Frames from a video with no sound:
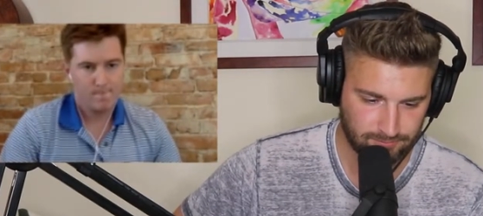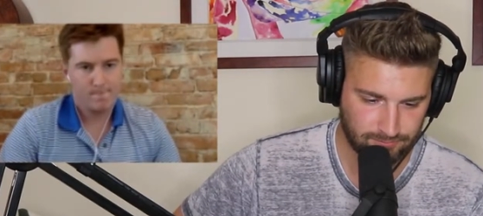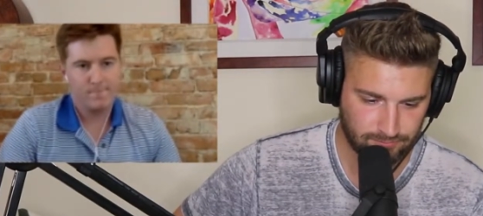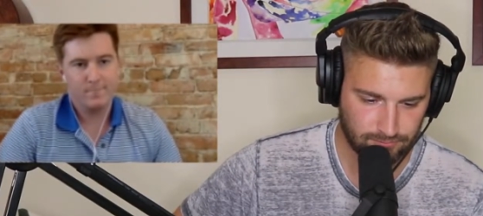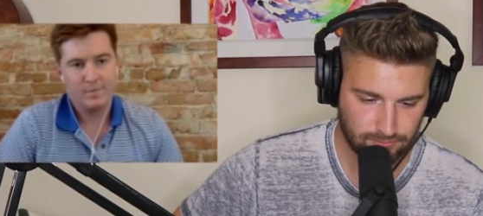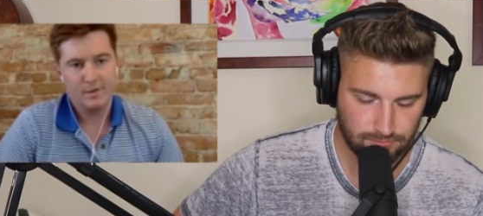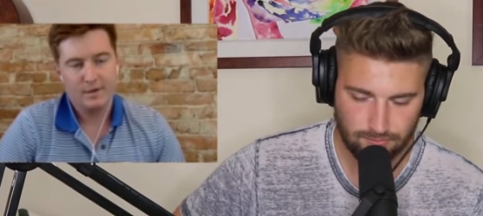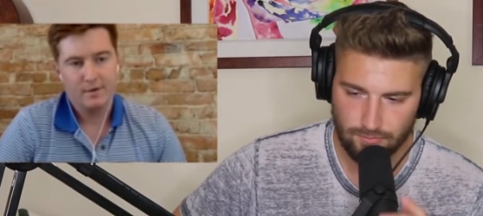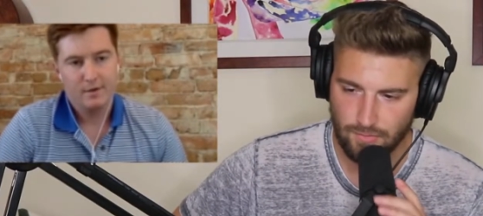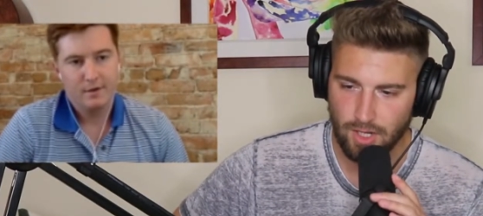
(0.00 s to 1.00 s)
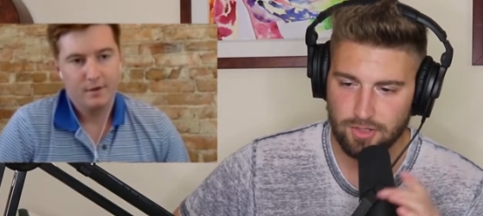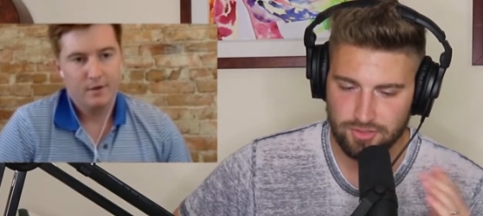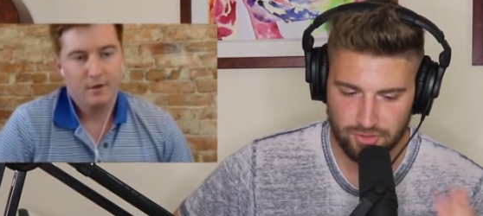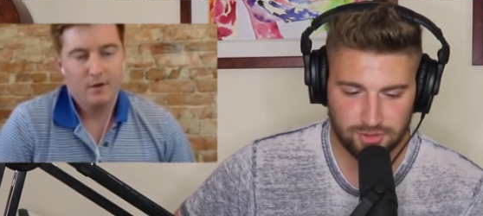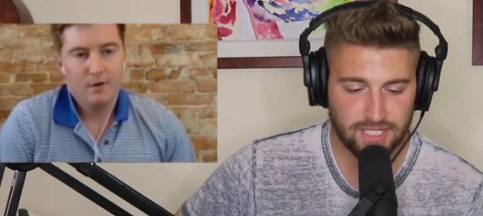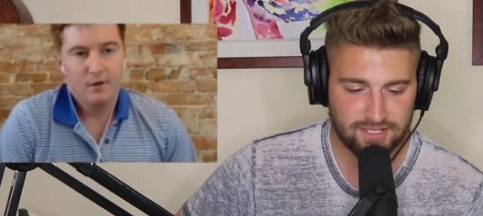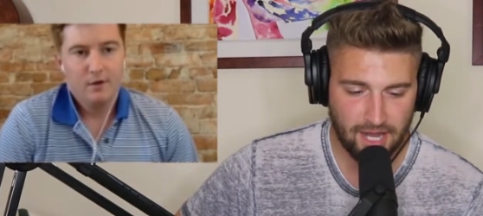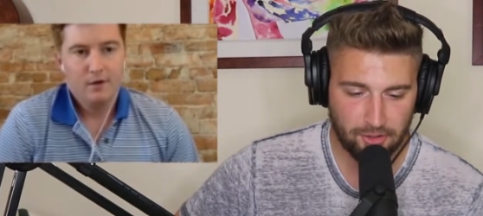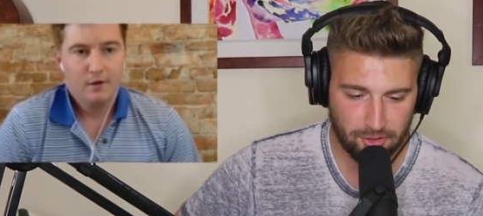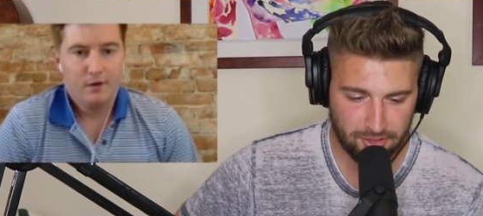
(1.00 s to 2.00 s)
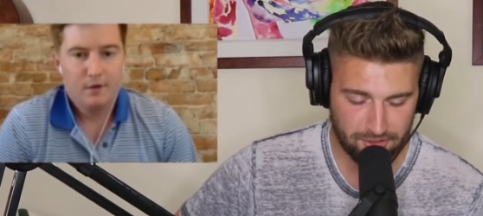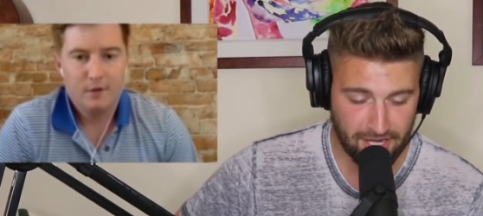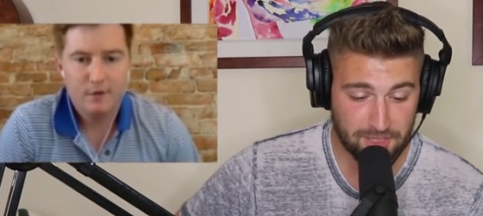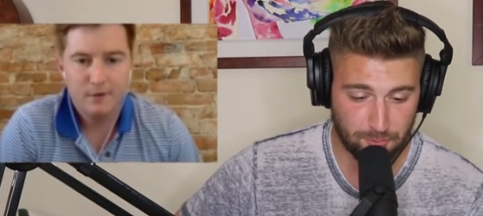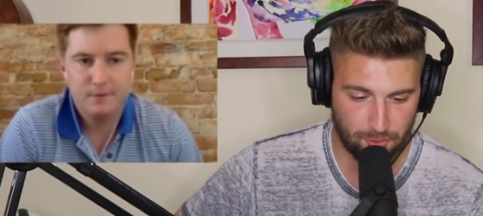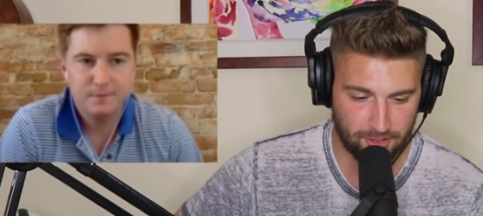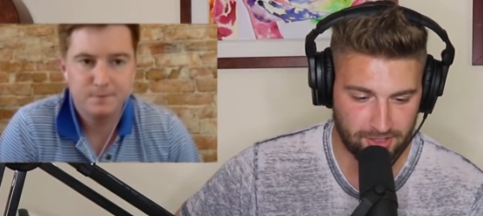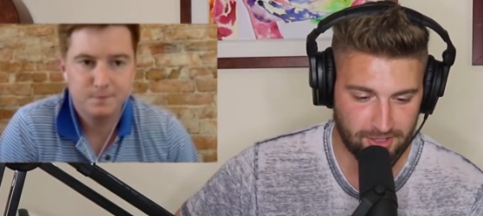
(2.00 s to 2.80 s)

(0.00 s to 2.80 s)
Speaker 1: Mm-hmm. So let's now go to your next point,